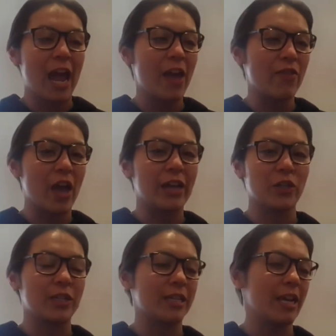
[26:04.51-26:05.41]
And they
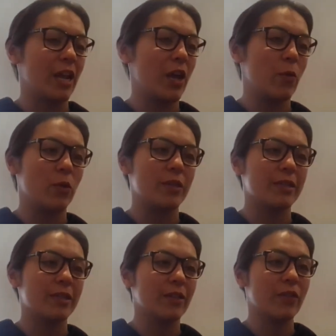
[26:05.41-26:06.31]
just said it
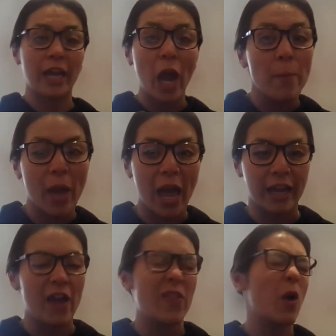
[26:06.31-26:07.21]
was, they came back
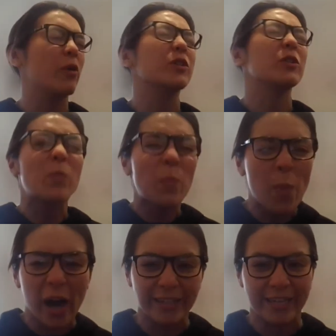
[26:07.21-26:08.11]
and they were just
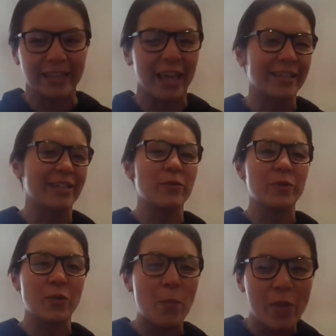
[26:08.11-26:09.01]
buzzing. They said it
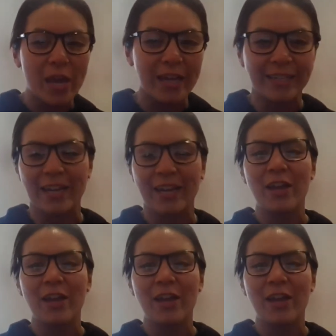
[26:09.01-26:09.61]
was the best.